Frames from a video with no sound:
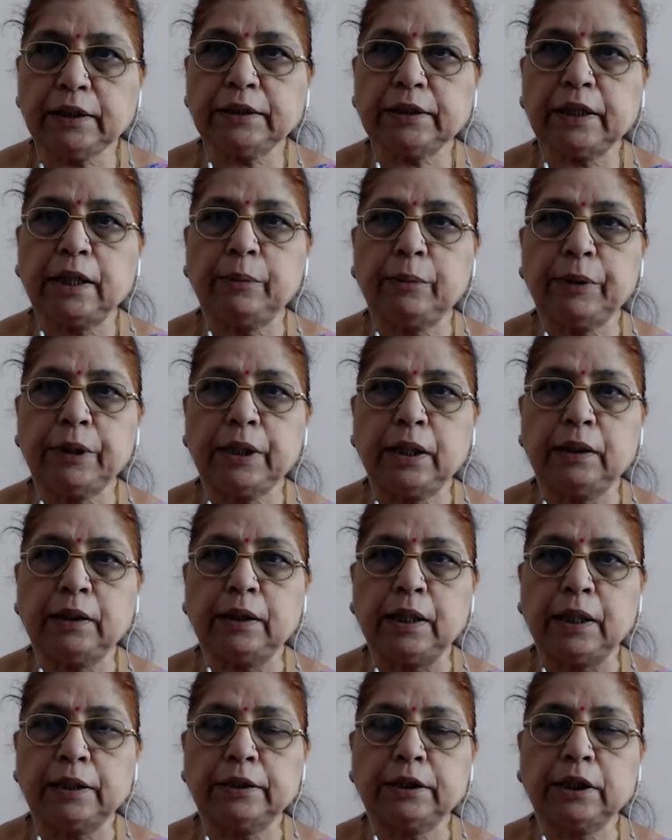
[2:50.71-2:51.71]
shall be an
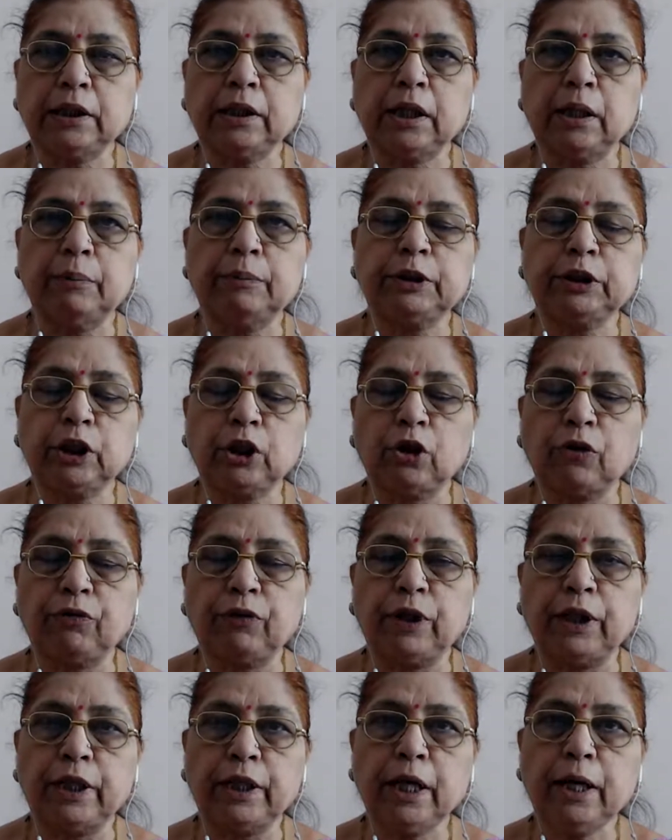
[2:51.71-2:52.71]
election commission of
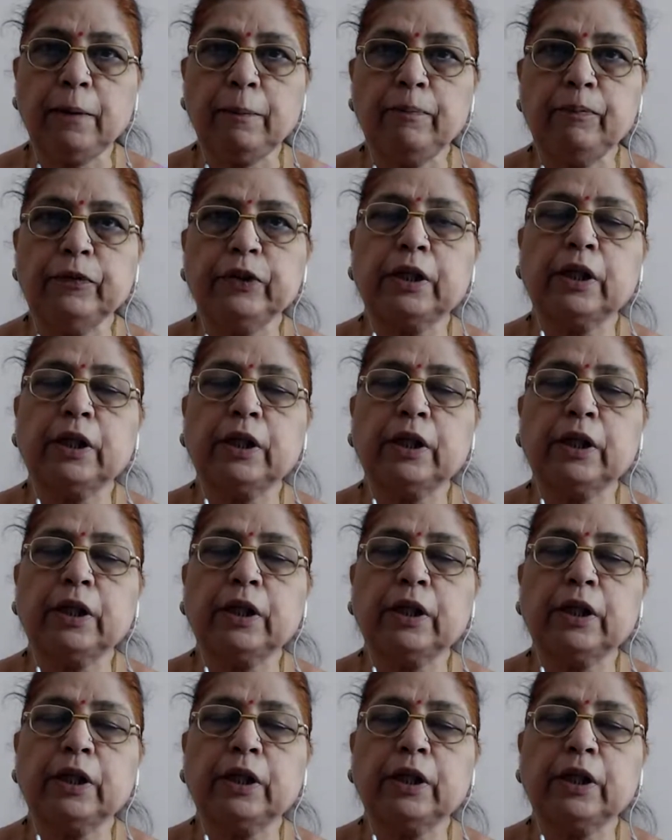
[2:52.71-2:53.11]
India